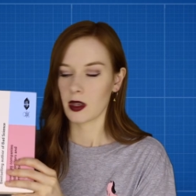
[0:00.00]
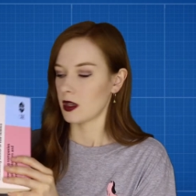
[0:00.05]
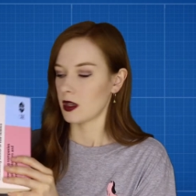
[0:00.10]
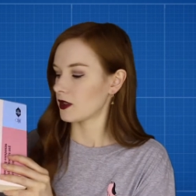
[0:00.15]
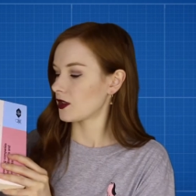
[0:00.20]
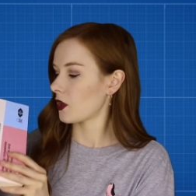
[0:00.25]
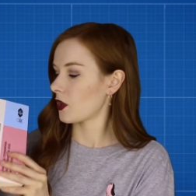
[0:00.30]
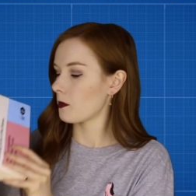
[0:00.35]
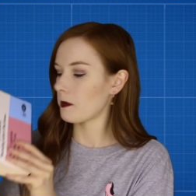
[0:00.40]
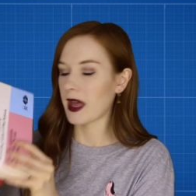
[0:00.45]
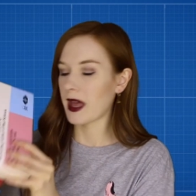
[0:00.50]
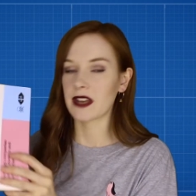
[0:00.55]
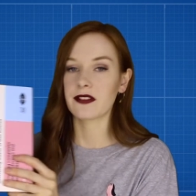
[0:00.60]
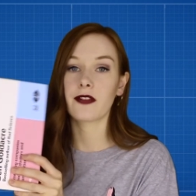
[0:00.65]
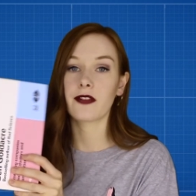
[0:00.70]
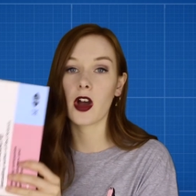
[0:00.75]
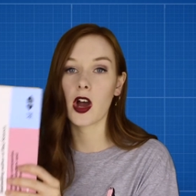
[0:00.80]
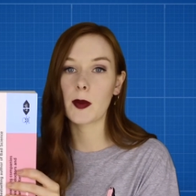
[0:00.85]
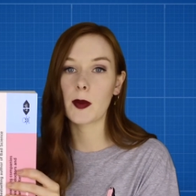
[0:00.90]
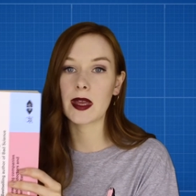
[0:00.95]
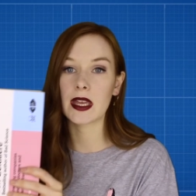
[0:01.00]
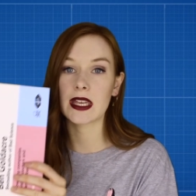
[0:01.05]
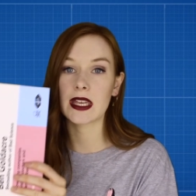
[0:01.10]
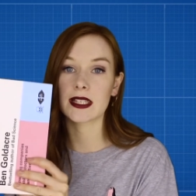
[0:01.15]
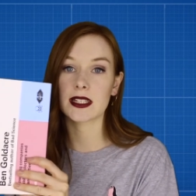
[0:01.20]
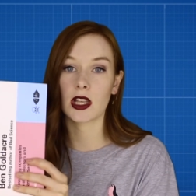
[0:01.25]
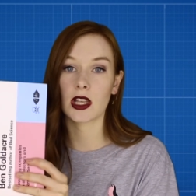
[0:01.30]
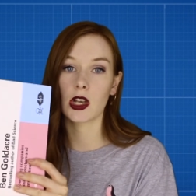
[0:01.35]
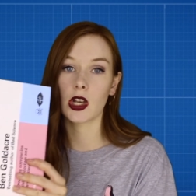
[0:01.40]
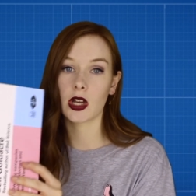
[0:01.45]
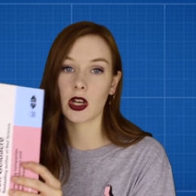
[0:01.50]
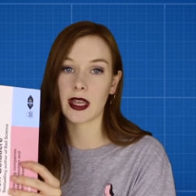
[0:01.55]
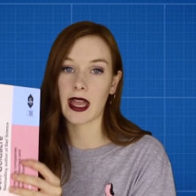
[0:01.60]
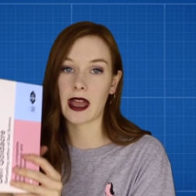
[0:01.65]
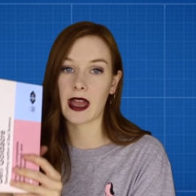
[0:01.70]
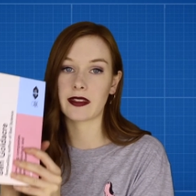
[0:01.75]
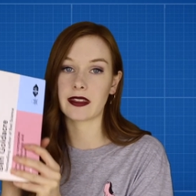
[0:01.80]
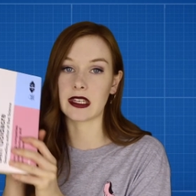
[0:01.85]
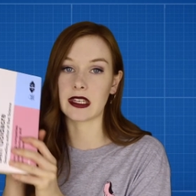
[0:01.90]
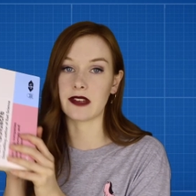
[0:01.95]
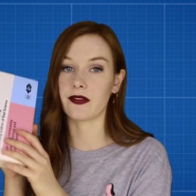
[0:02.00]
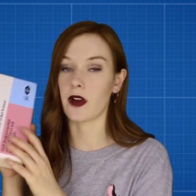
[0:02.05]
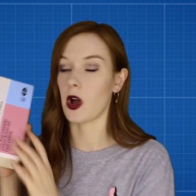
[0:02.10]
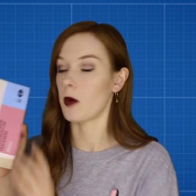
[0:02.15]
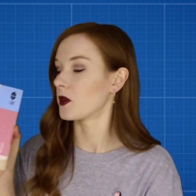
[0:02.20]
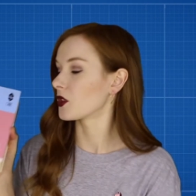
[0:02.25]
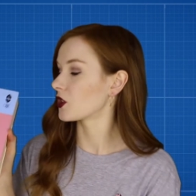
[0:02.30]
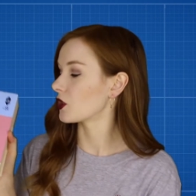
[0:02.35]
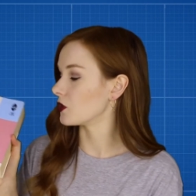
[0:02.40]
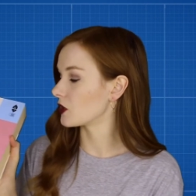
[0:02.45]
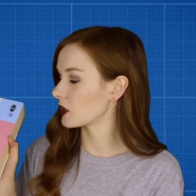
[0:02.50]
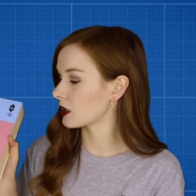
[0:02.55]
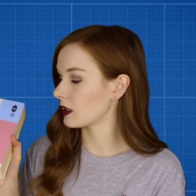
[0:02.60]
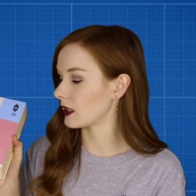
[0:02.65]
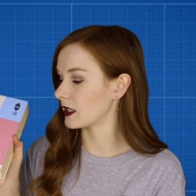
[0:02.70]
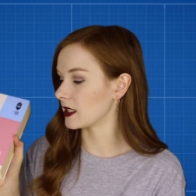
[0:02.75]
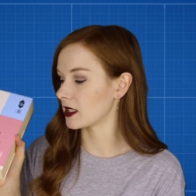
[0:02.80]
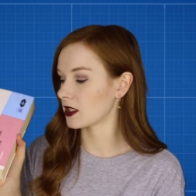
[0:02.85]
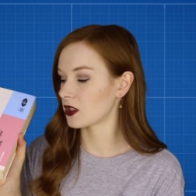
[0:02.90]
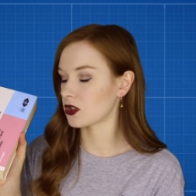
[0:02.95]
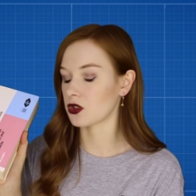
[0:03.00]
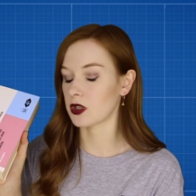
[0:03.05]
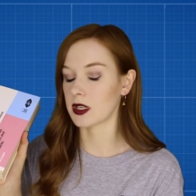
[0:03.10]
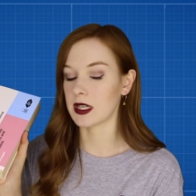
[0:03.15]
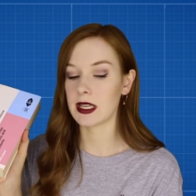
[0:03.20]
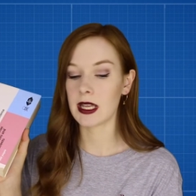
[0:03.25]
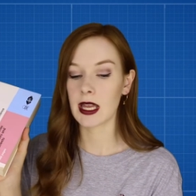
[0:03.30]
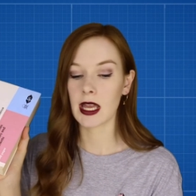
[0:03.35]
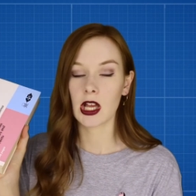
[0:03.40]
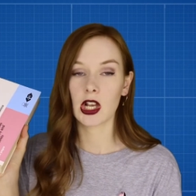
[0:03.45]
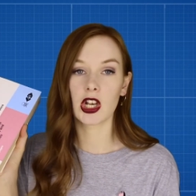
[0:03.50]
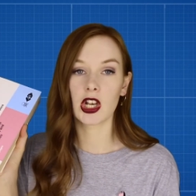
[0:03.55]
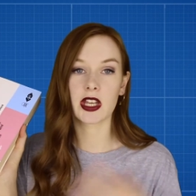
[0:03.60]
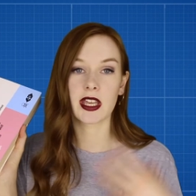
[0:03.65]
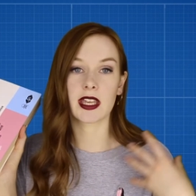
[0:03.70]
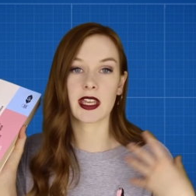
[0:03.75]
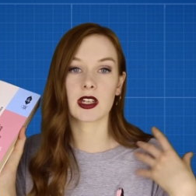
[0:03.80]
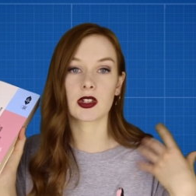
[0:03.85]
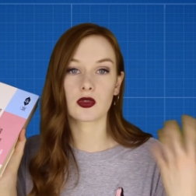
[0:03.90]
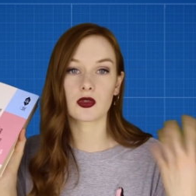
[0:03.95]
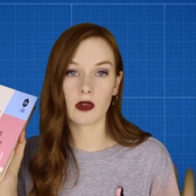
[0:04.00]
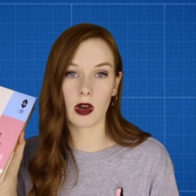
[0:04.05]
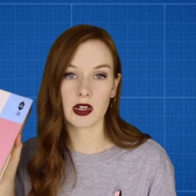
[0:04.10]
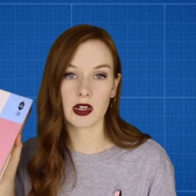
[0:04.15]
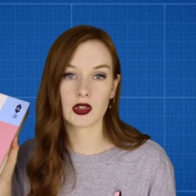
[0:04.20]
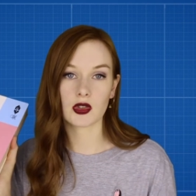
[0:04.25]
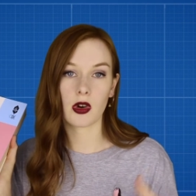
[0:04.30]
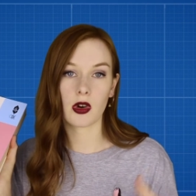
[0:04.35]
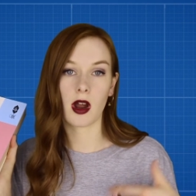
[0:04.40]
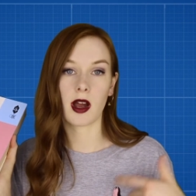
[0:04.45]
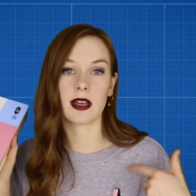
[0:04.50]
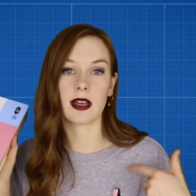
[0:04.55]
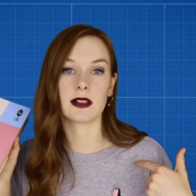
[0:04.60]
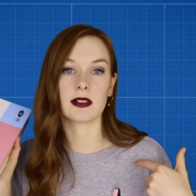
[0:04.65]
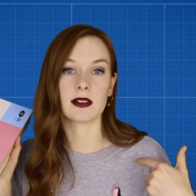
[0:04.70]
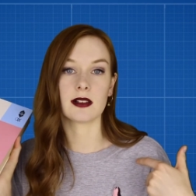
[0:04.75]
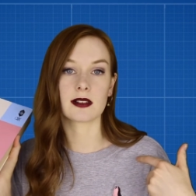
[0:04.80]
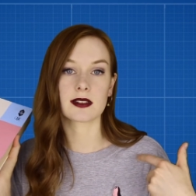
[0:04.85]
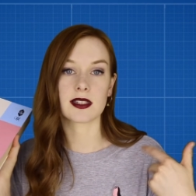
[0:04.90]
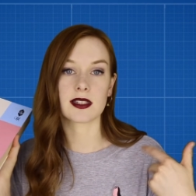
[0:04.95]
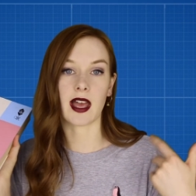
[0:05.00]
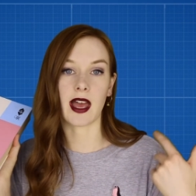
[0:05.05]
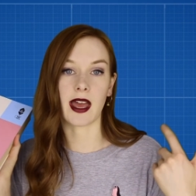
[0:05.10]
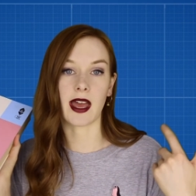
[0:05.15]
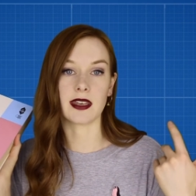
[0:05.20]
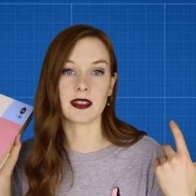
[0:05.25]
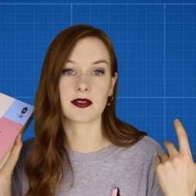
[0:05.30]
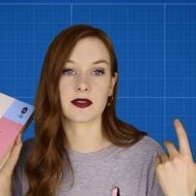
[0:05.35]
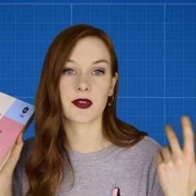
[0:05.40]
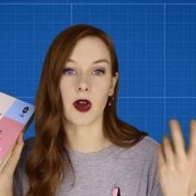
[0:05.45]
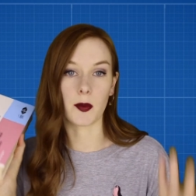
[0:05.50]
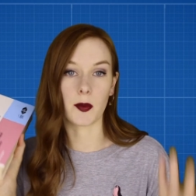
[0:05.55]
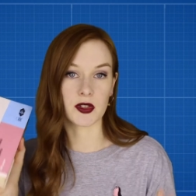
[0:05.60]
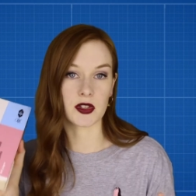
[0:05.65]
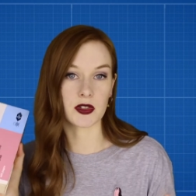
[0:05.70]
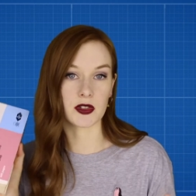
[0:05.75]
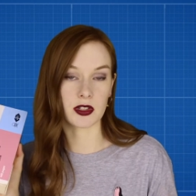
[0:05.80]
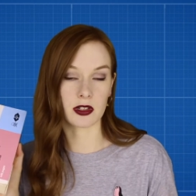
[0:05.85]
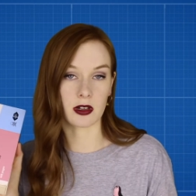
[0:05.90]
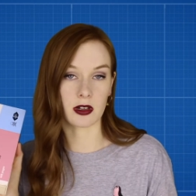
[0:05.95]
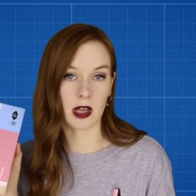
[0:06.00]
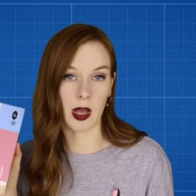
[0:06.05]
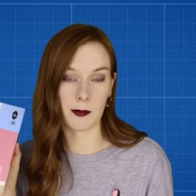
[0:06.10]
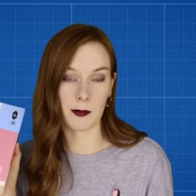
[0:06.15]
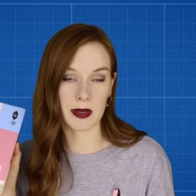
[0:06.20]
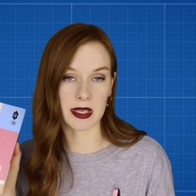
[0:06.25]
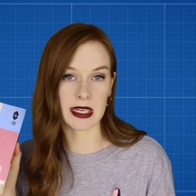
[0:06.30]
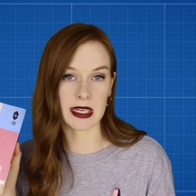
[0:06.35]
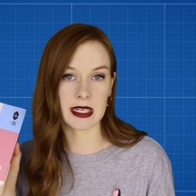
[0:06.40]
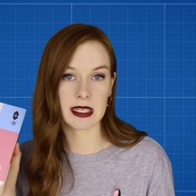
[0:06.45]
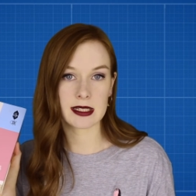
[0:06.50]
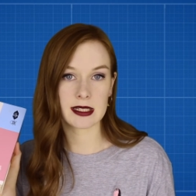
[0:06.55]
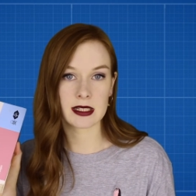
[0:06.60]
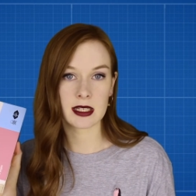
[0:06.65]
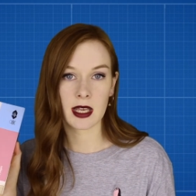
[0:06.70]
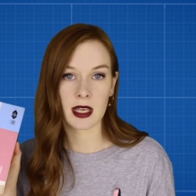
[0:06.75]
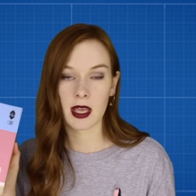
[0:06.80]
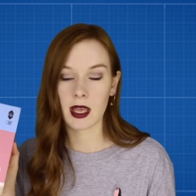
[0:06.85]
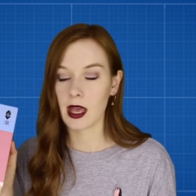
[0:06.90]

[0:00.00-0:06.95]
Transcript: So Bad Pharma is a look at the pharmaceutical industry, looking at drug trials and pharmaceutical companies.